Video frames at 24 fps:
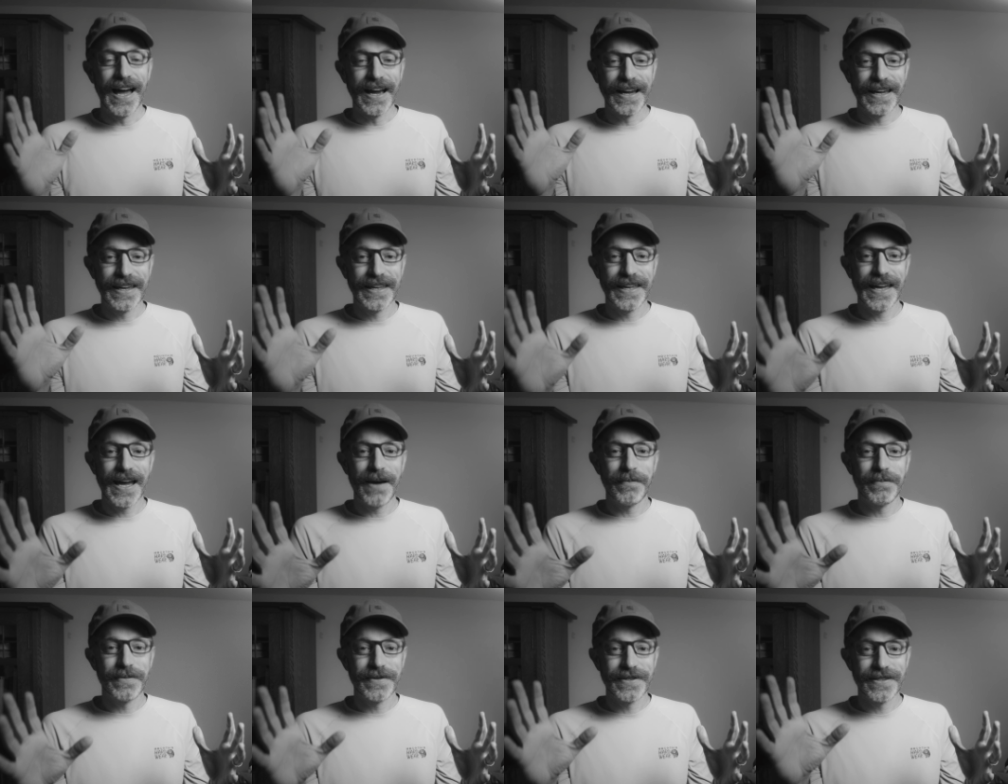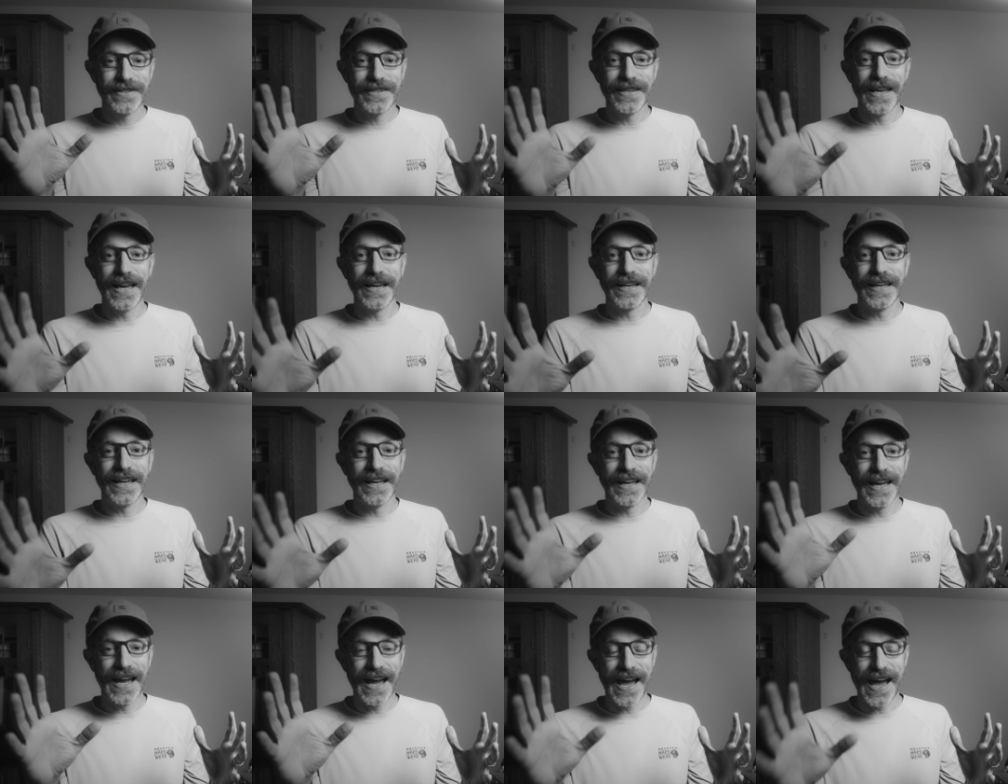I kept
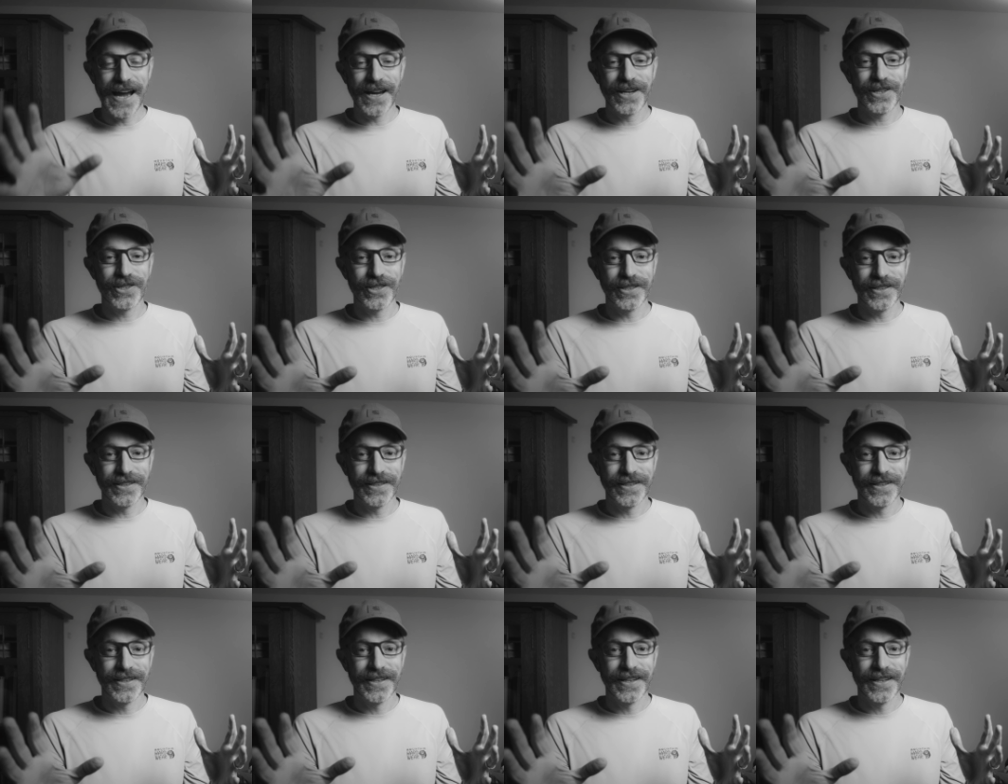taking action.